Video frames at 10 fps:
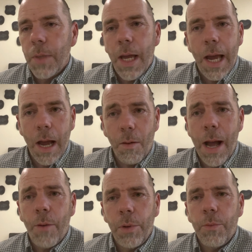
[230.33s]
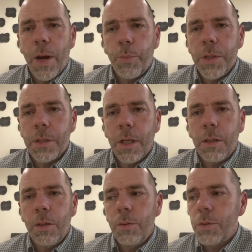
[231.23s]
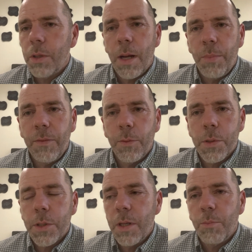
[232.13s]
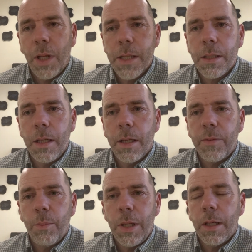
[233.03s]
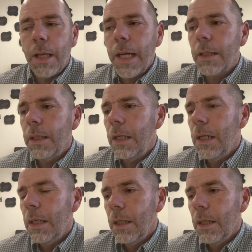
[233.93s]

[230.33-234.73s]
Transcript: how I would represent you should I be fortunate and blessed enough to be elected.